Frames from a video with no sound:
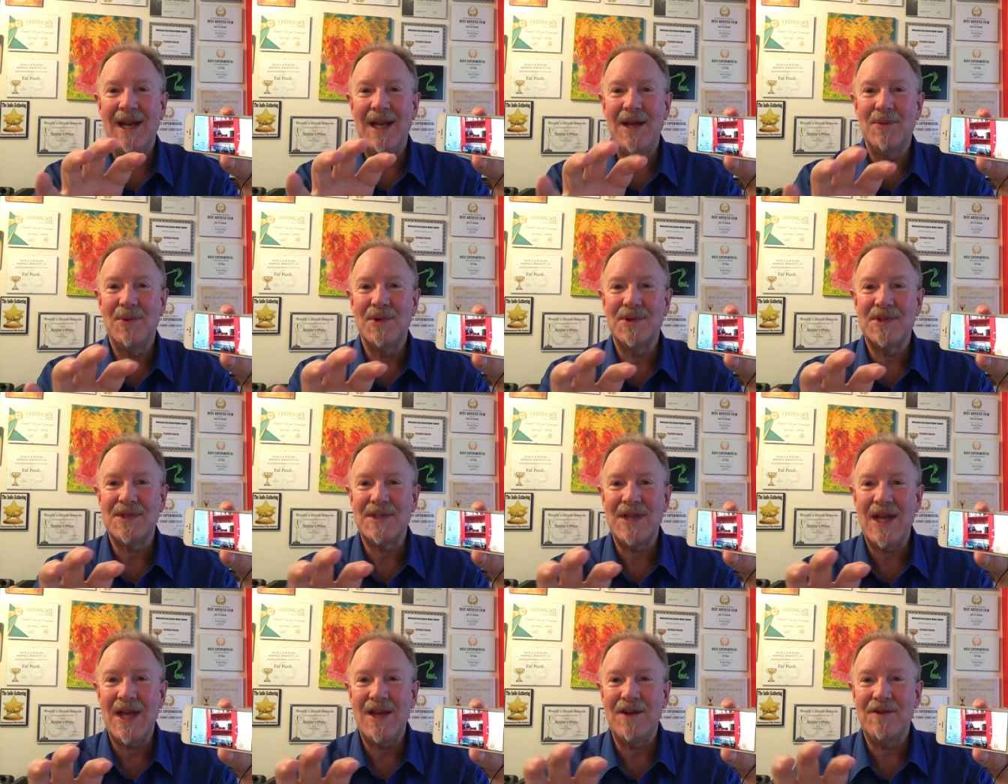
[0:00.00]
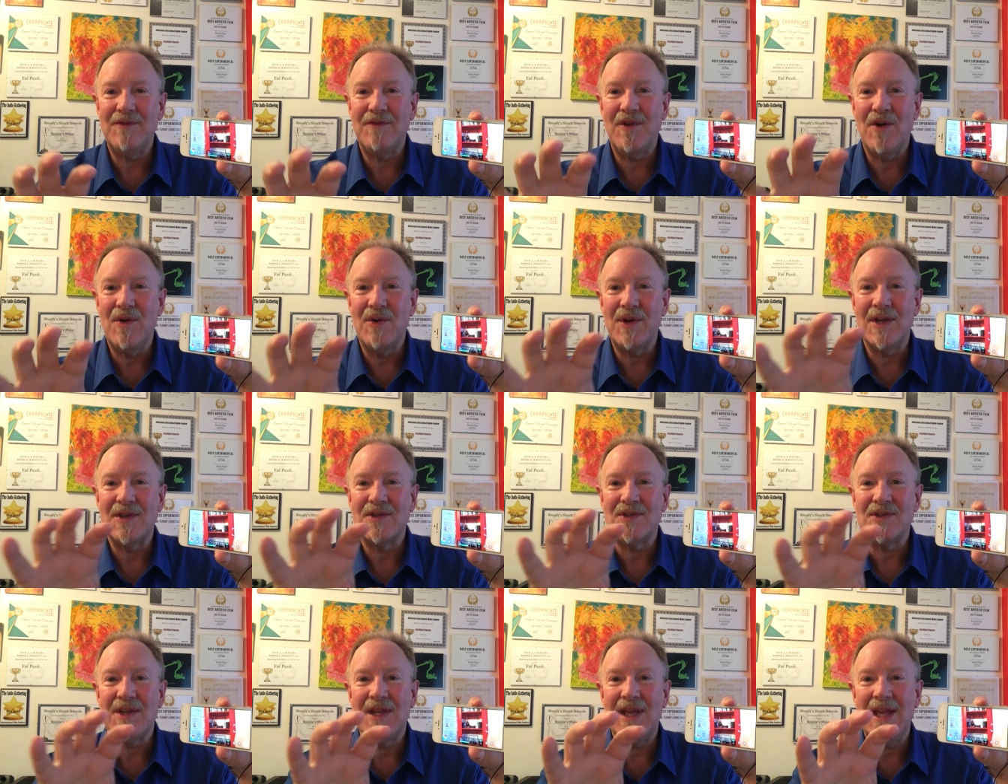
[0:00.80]
it will stay in
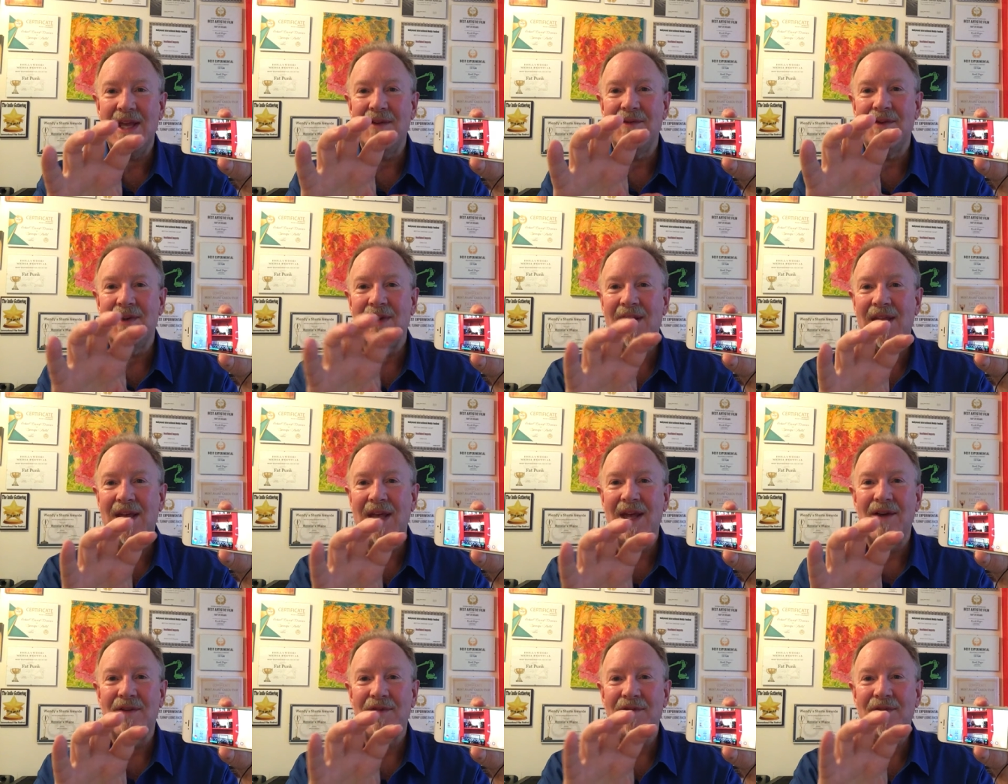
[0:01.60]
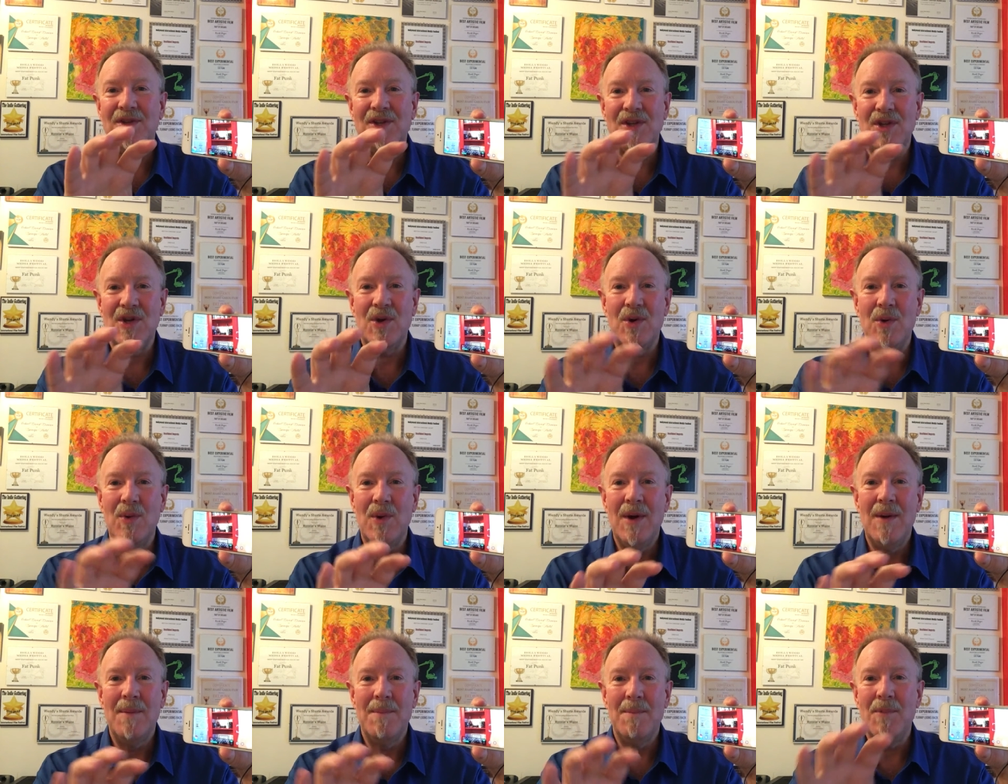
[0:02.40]
focus even if you
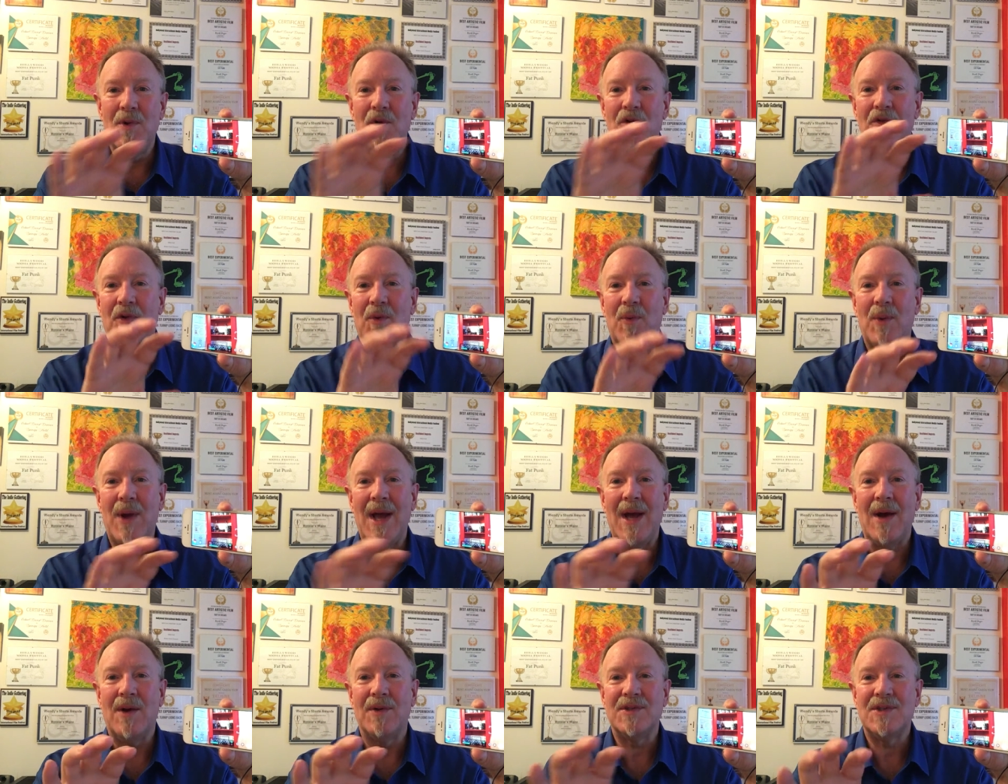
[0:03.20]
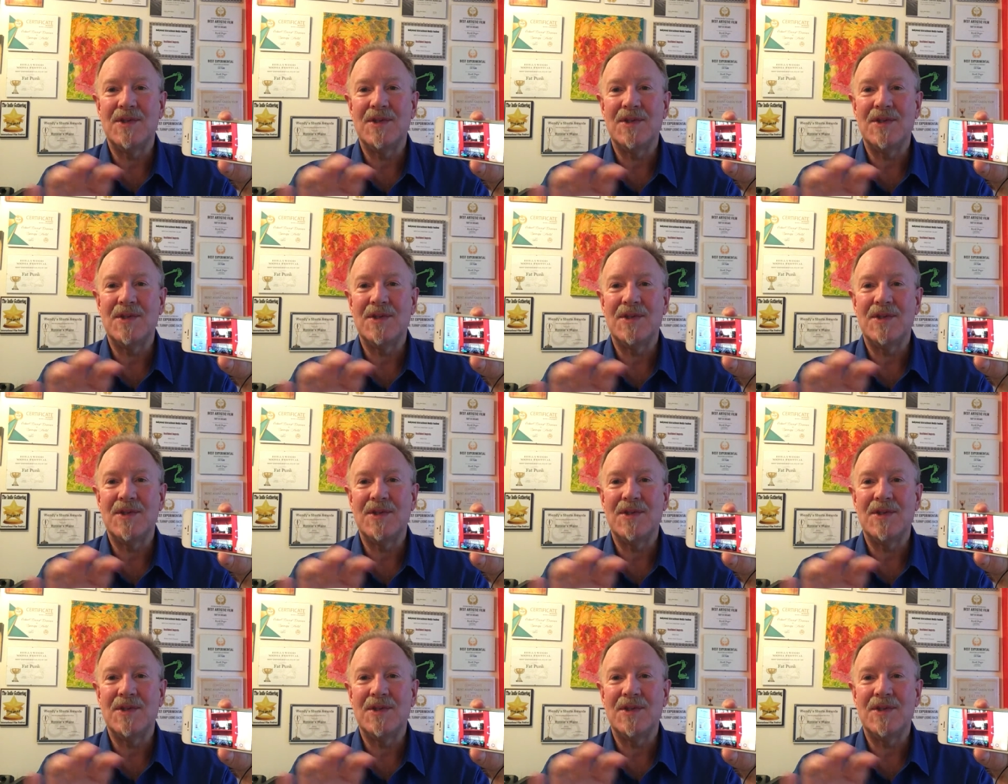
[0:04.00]
move around.